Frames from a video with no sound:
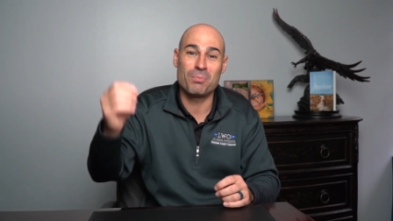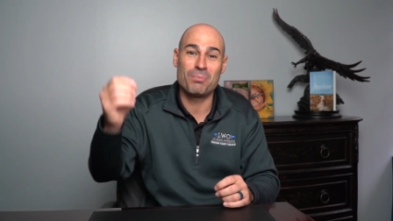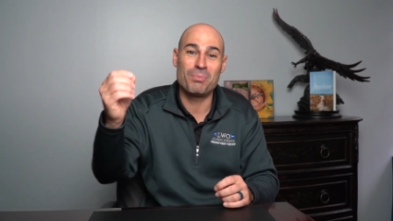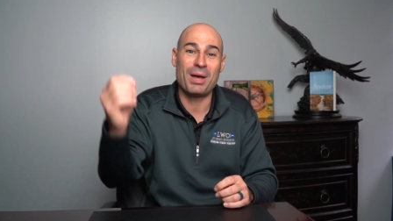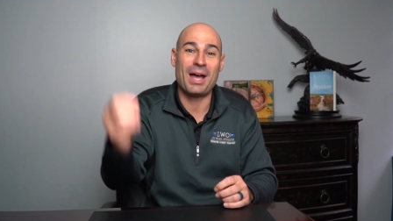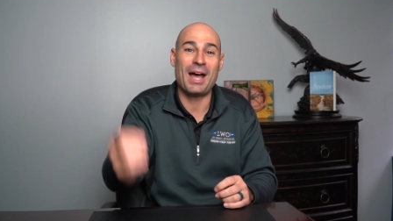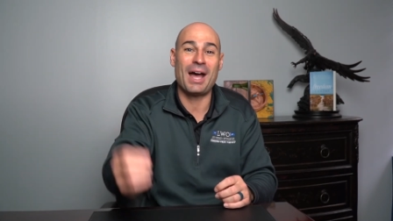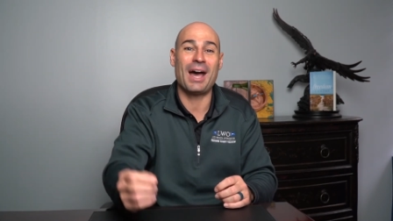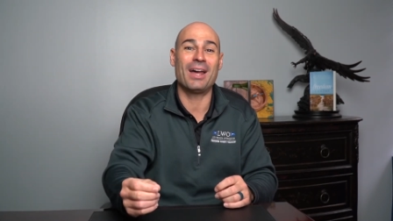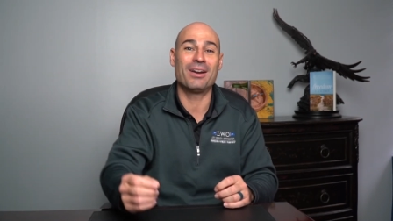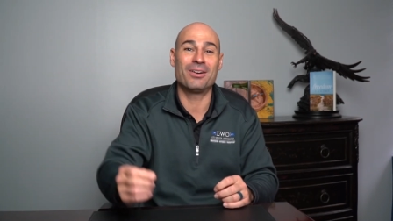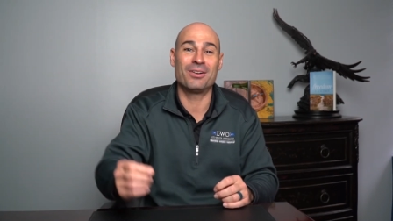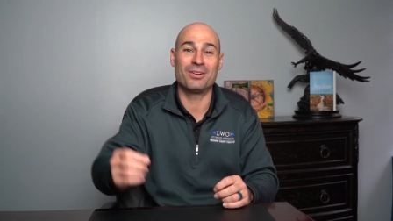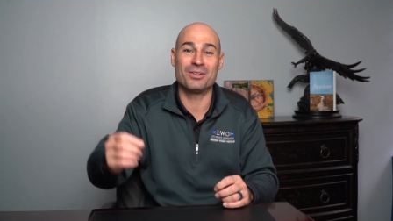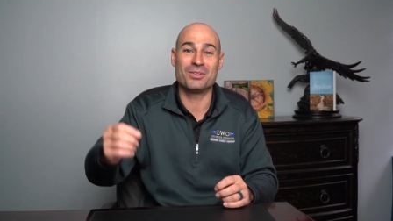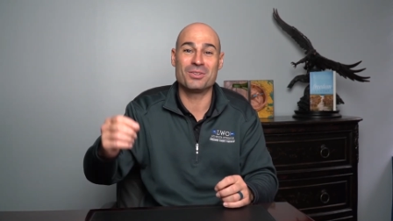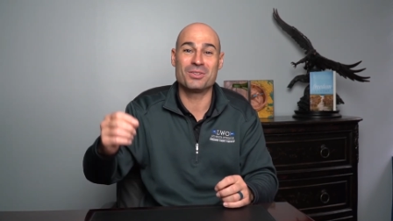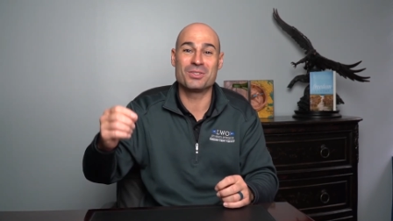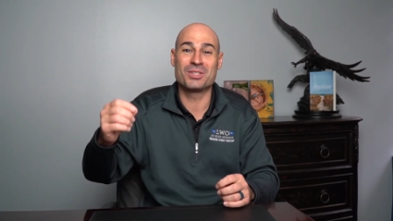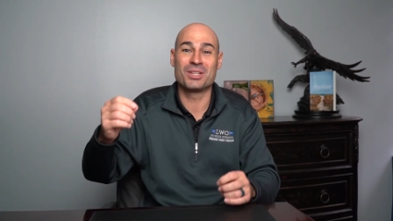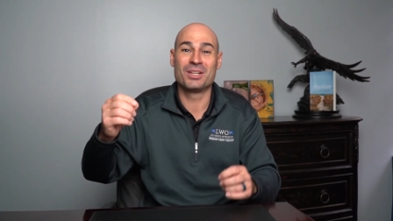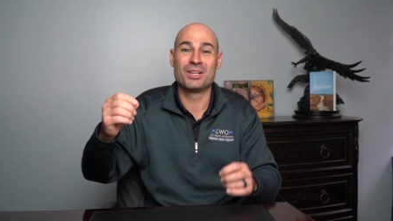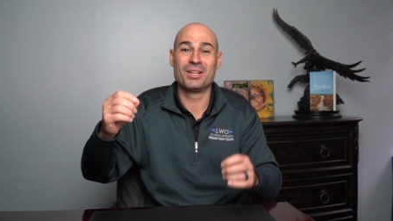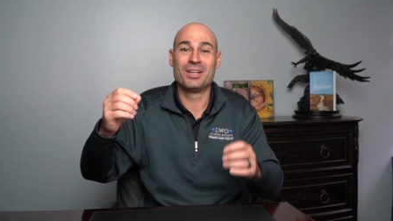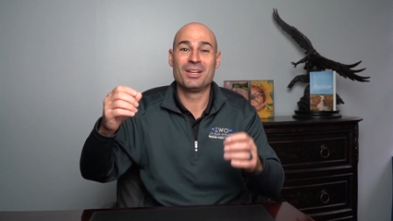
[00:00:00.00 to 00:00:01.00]

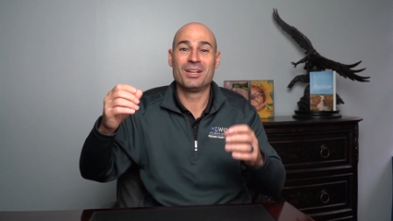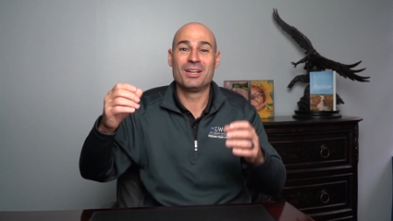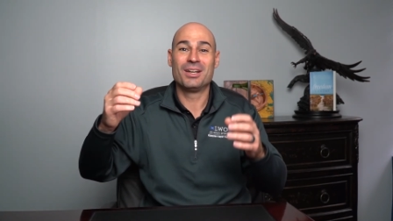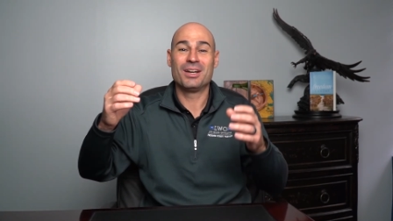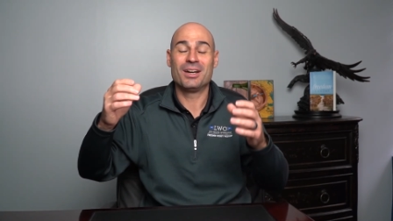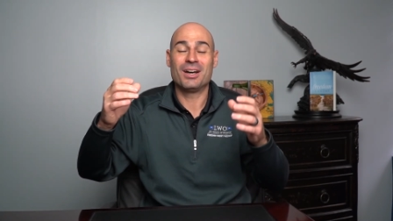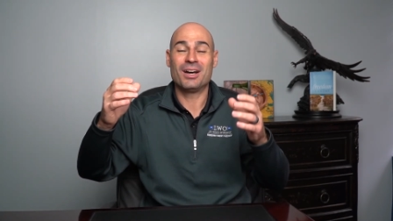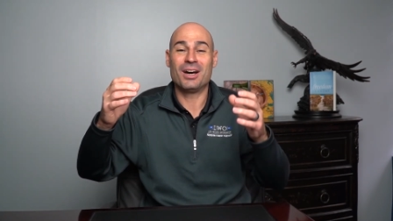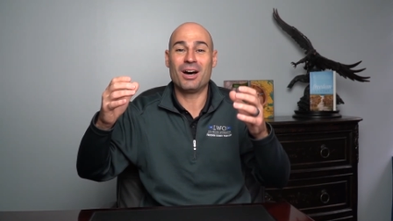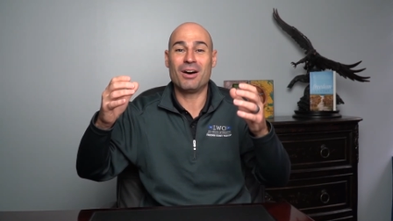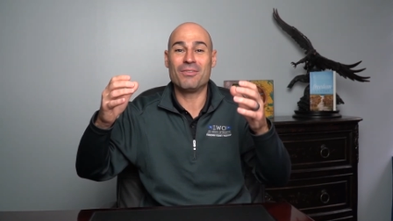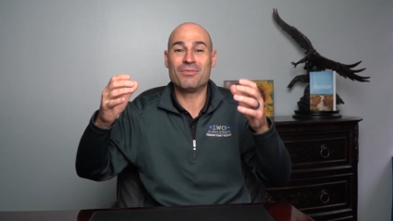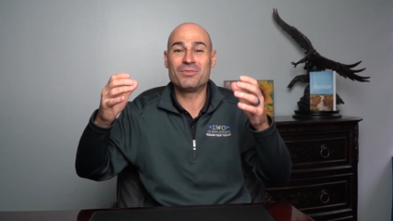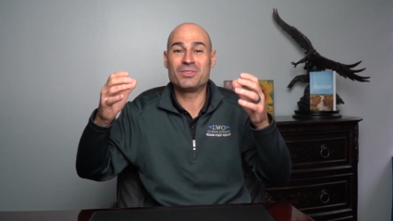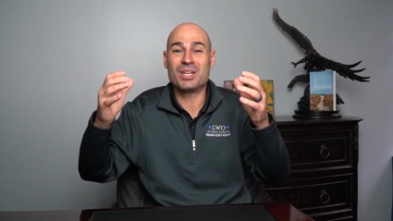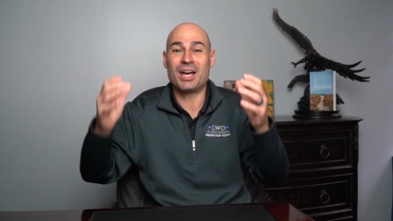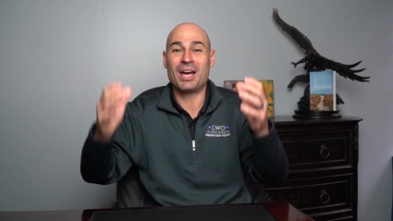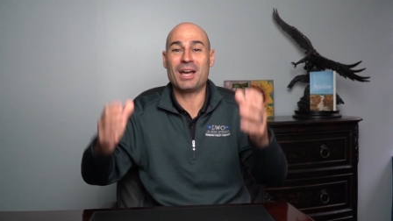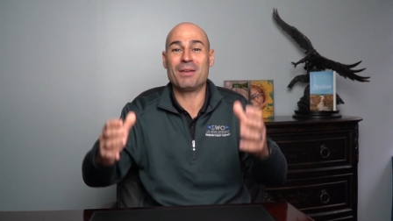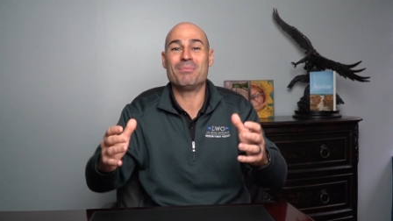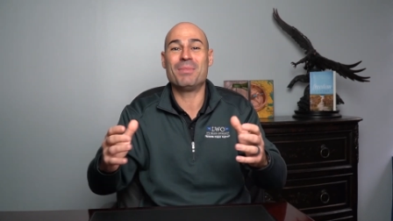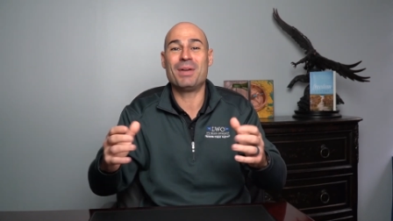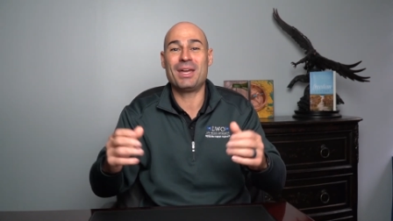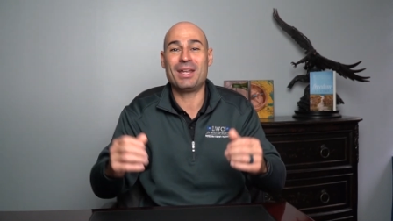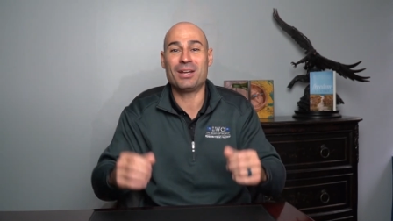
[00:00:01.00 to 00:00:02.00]
patterns of
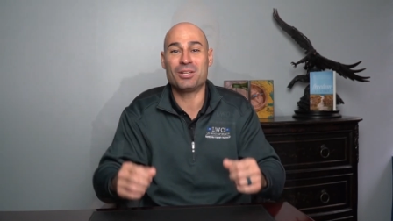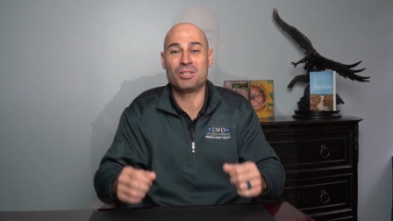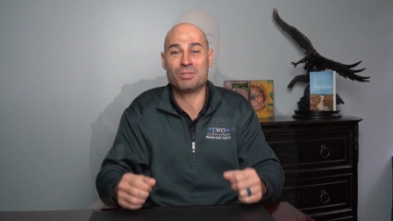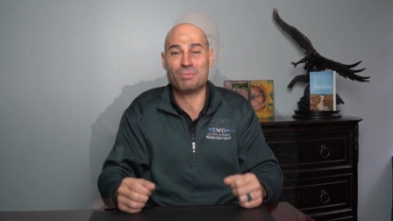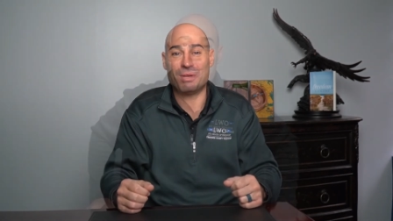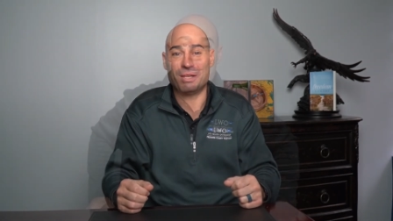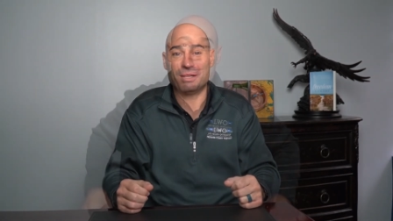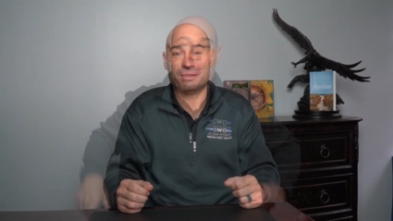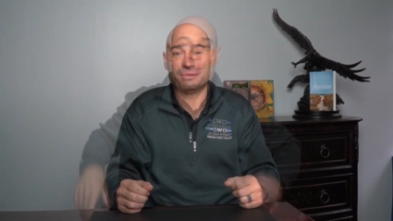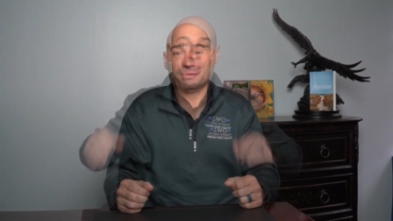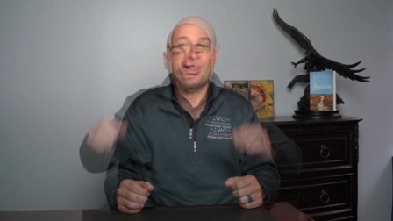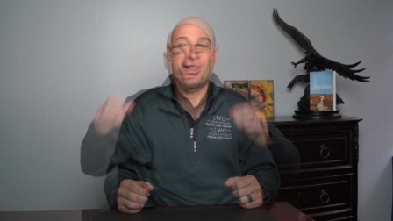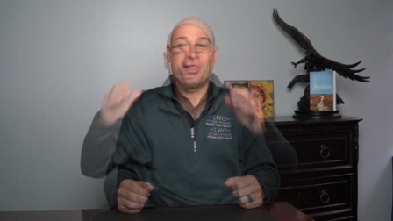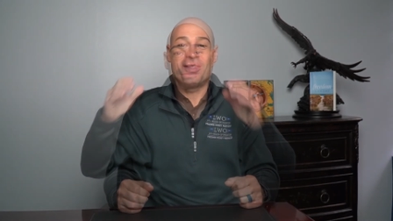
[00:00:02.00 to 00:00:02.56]
time management.